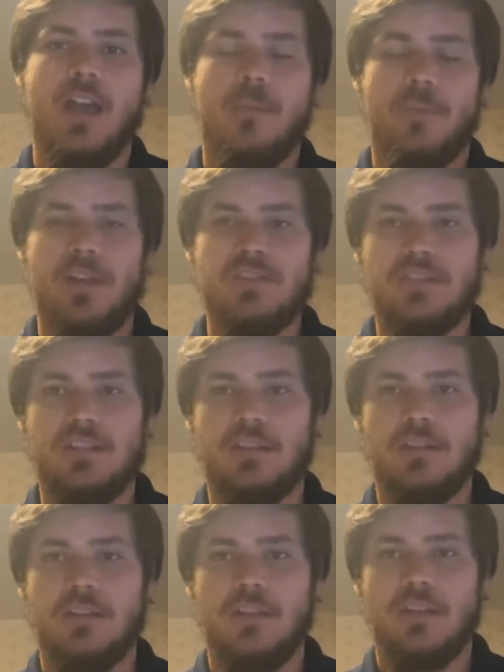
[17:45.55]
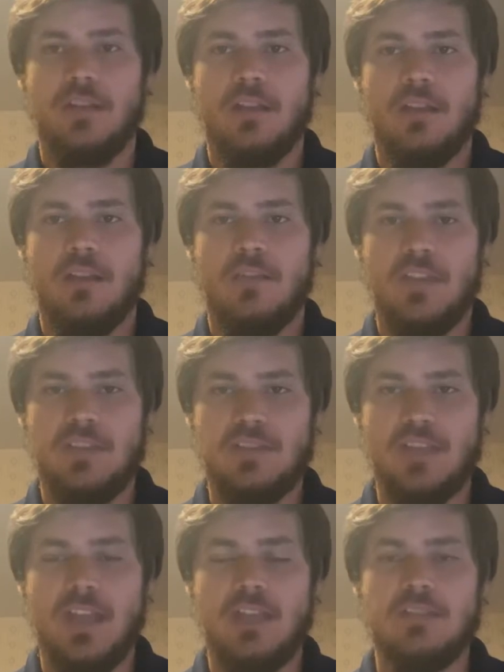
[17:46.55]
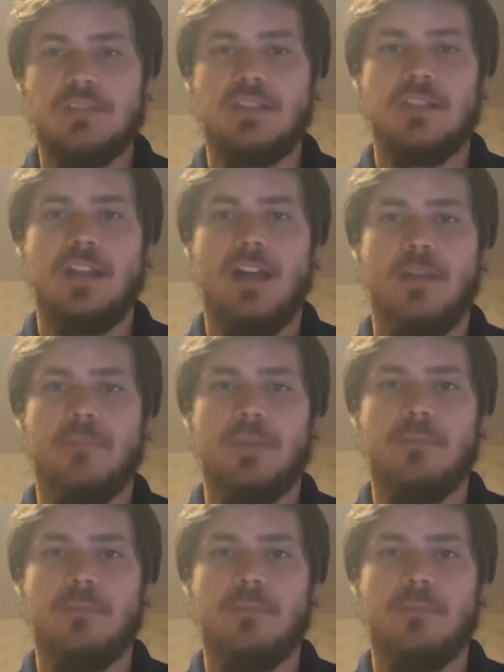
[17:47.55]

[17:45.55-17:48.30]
A president these days cannot